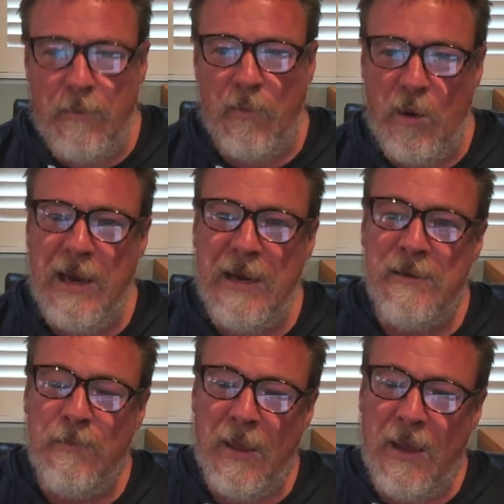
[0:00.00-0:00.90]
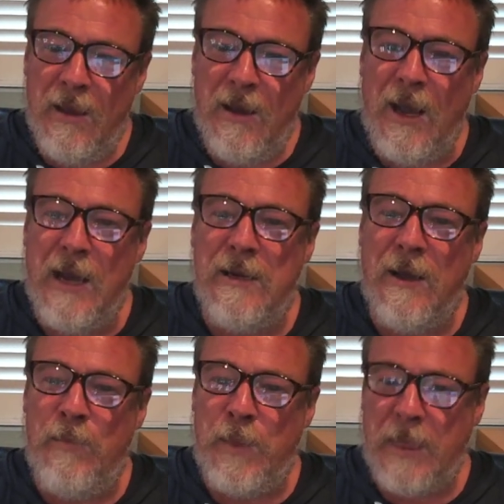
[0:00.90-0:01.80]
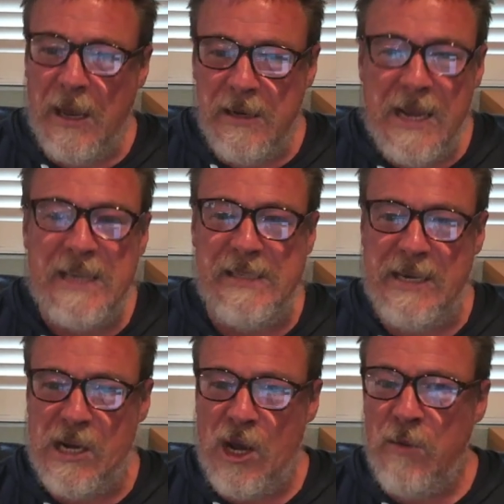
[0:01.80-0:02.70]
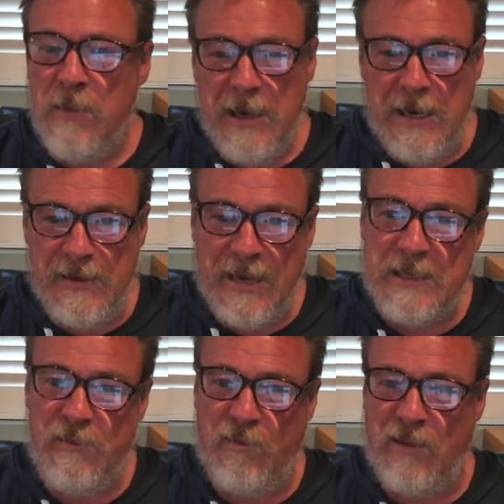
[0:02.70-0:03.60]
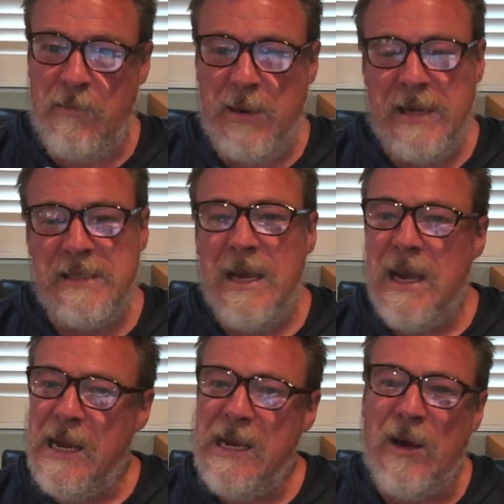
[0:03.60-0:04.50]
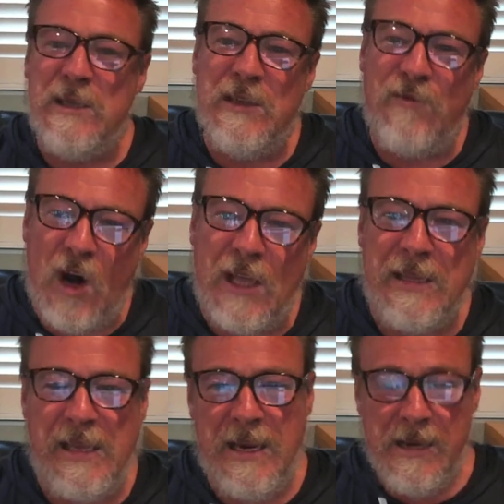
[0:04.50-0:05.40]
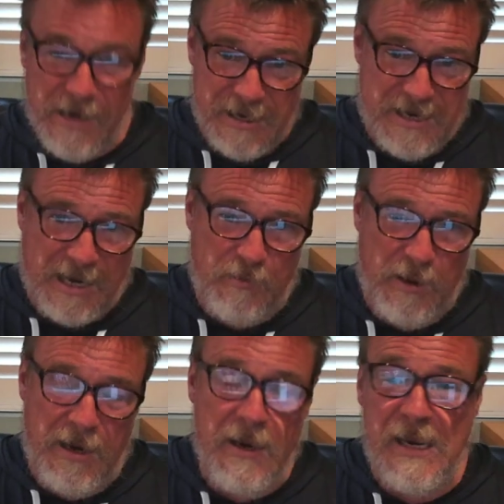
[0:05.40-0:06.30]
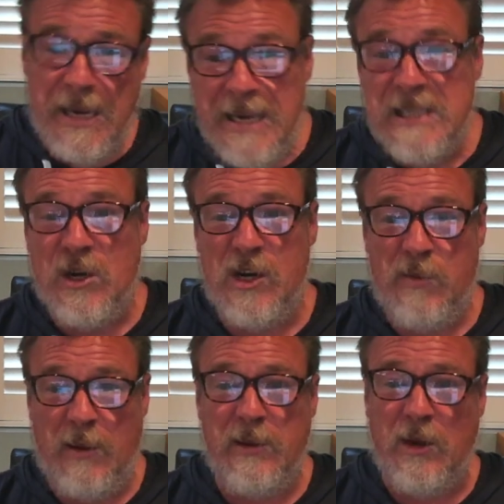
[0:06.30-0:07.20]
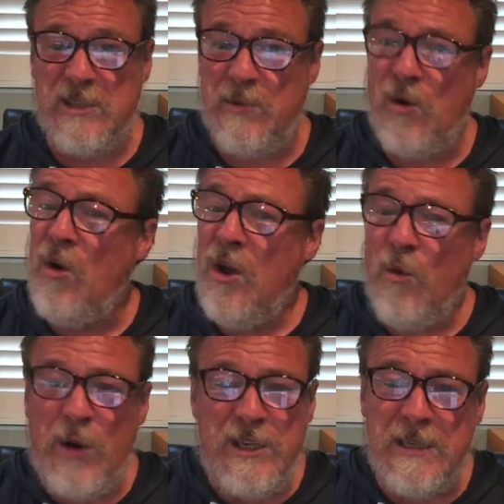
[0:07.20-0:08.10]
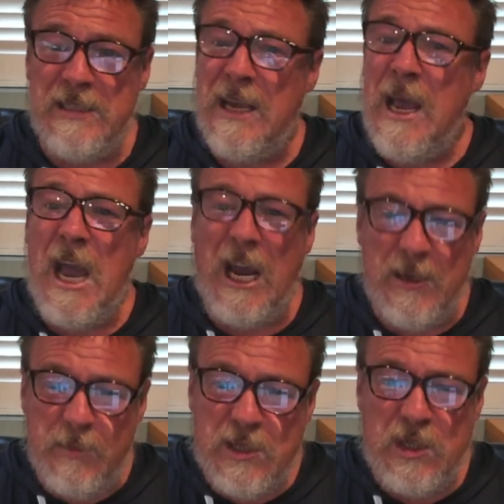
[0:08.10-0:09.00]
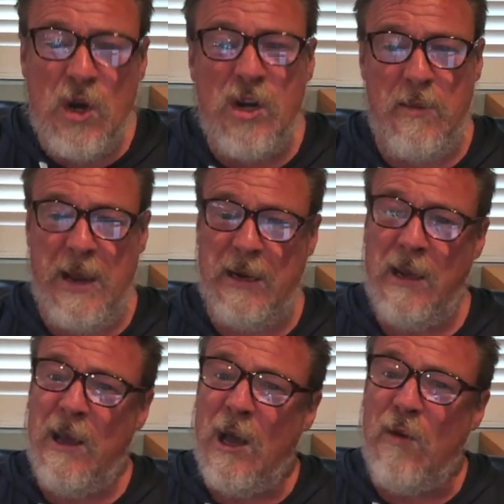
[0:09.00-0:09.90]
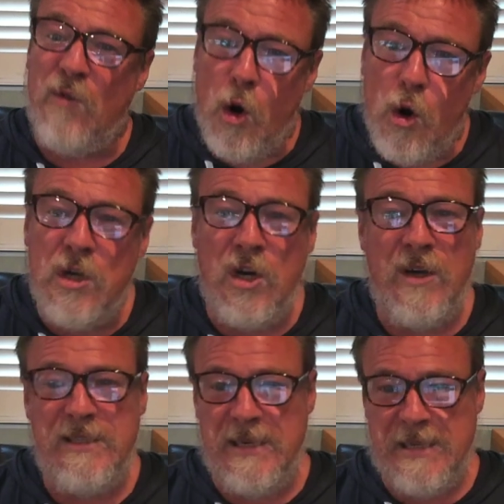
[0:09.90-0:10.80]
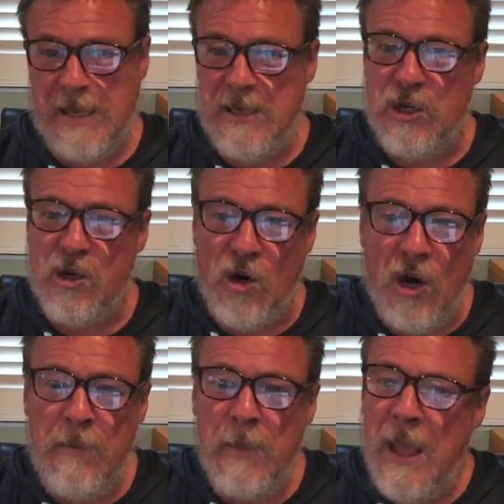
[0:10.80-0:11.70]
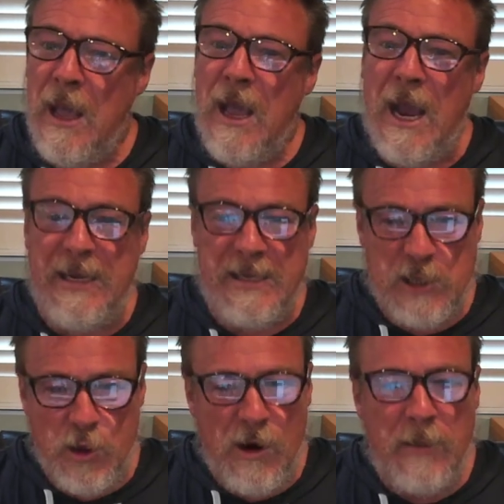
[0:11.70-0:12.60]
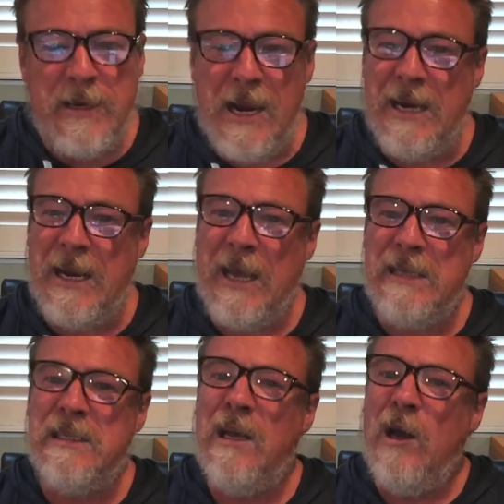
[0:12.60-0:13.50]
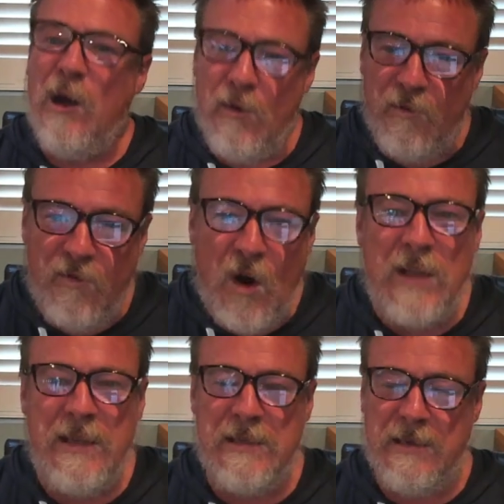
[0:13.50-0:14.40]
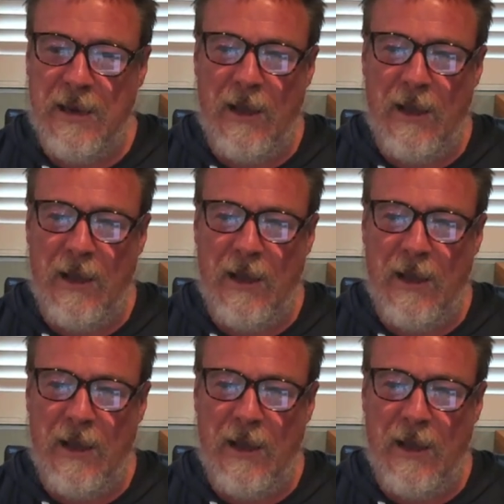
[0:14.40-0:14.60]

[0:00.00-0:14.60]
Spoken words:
weird. And next thing you know, in the next 15 minutes, he goes to violently attack me inside a public hospital, which is an absurd amount of organized intelligent crime, and it's corrupt and has violent